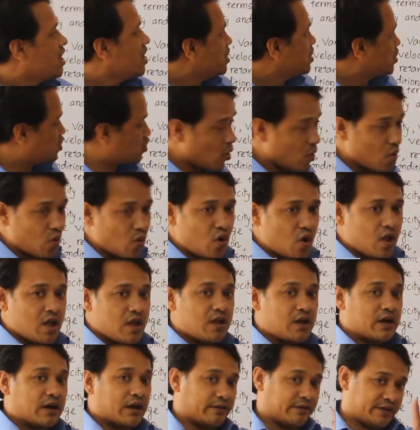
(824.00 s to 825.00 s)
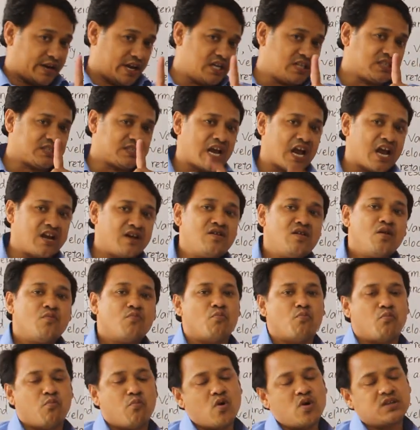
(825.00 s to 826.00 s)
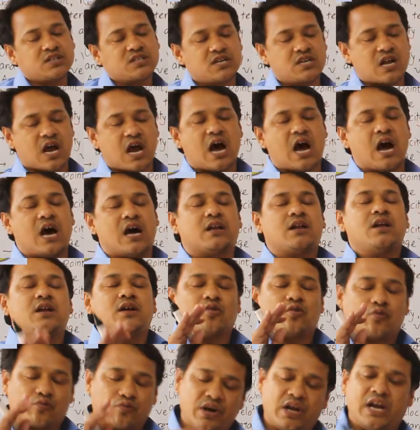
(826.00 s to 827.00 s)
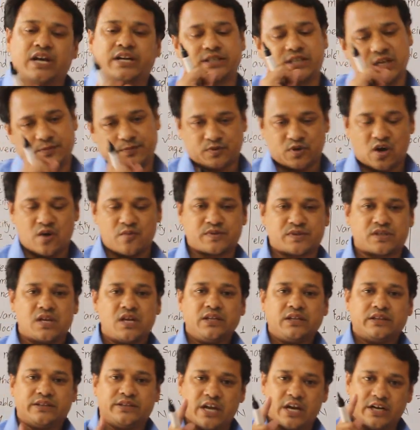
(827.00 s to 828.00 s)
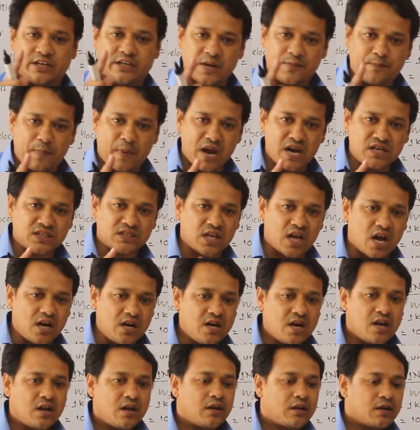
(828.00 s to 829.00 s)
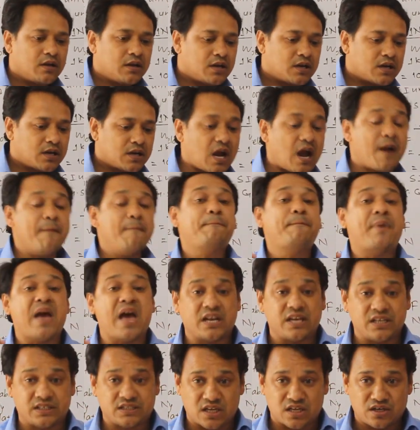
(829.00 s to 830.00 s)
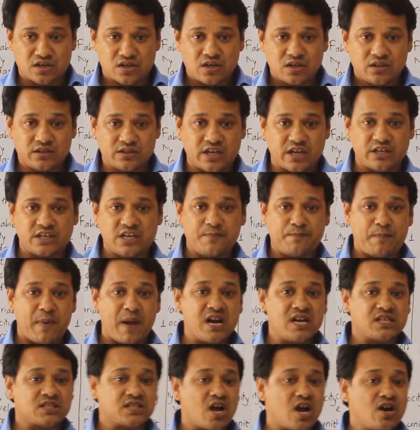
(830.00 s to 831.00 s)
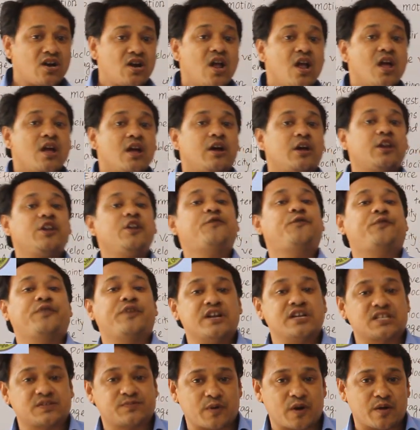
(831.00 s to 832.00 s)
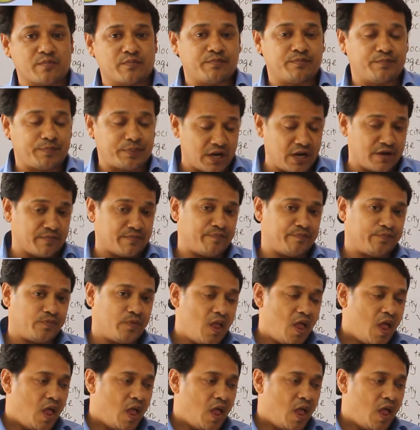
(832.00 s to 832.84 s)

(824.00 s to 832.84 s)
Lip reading: So rest and motion are relative terms. They depends on comparison. They depends on reference frame.